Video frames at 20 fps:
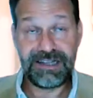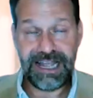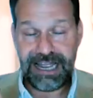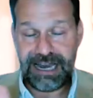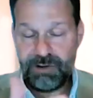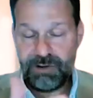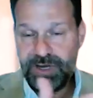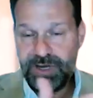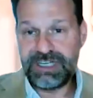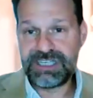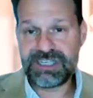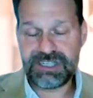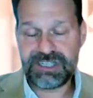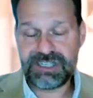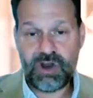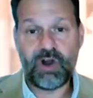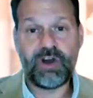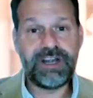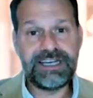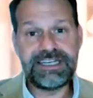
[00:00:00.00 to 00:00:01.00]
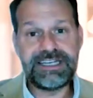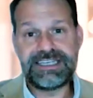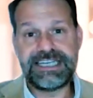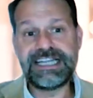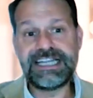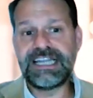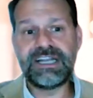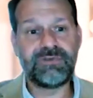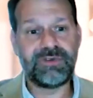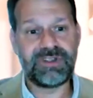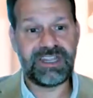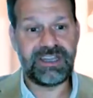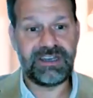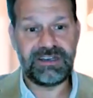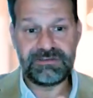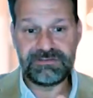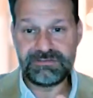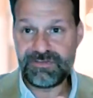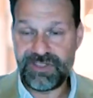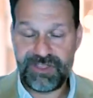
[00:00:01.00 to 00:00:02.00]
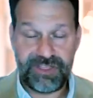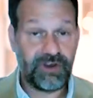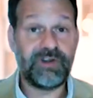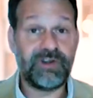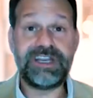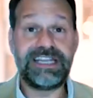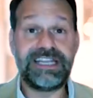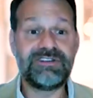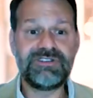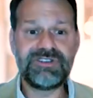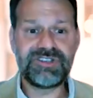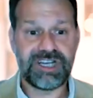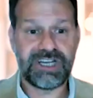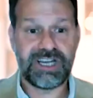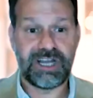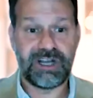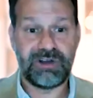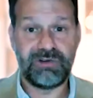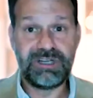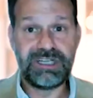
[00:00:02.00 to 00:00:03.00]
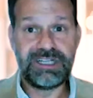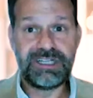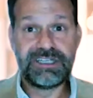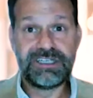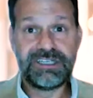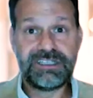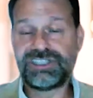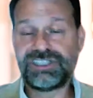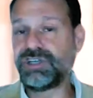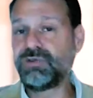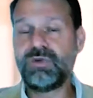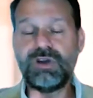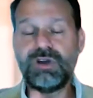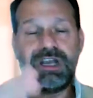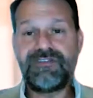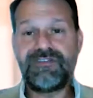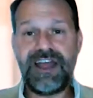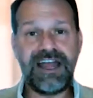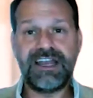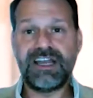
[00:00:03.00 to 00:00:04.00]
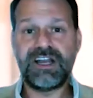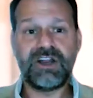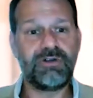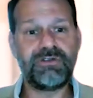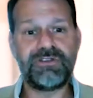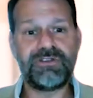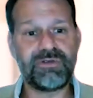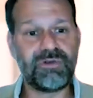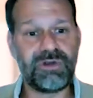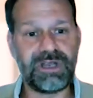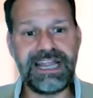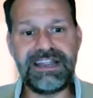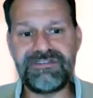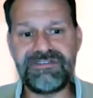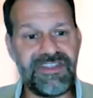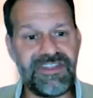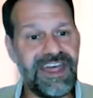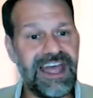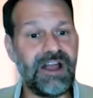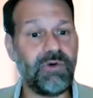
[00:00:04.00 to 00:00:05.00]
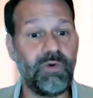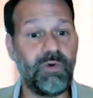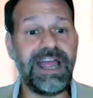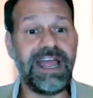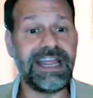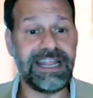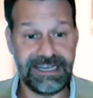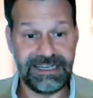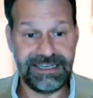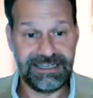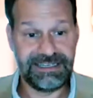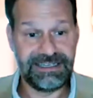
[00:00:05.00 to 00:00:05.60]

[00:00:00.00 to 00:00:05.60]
and we started dealing with it 30 years ago, she wouldn't have had to go through life that way.